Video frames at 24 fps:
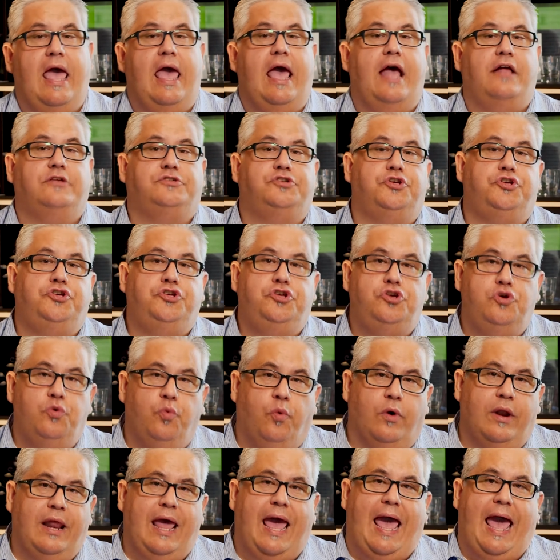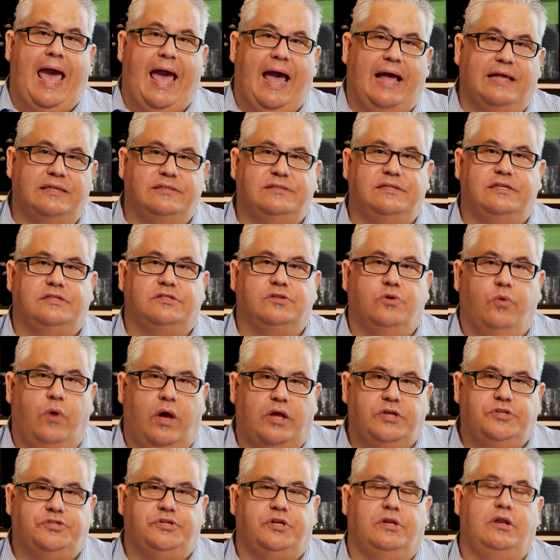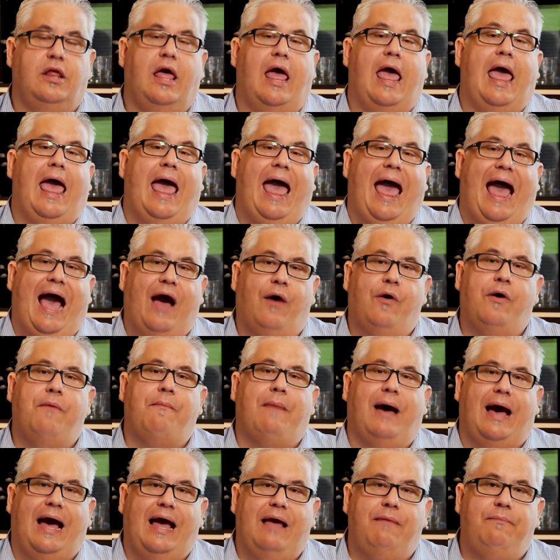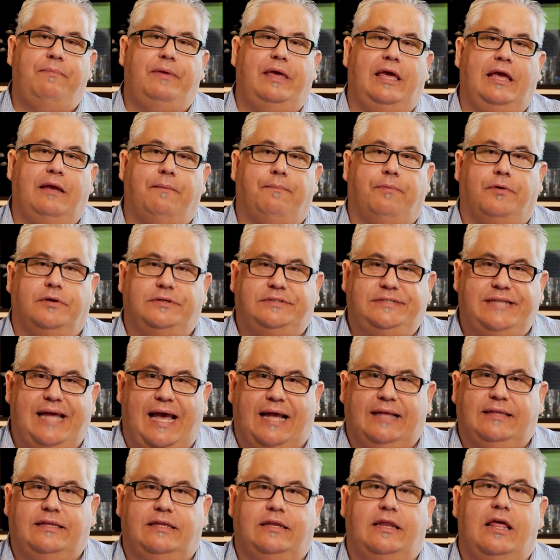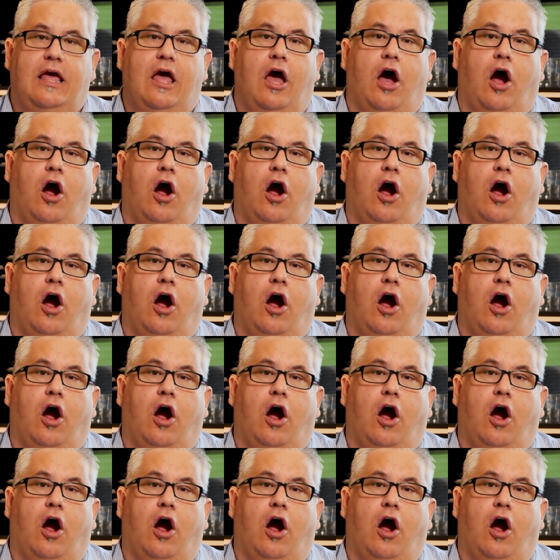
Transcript: And so you want to ask this question: how am I being protected?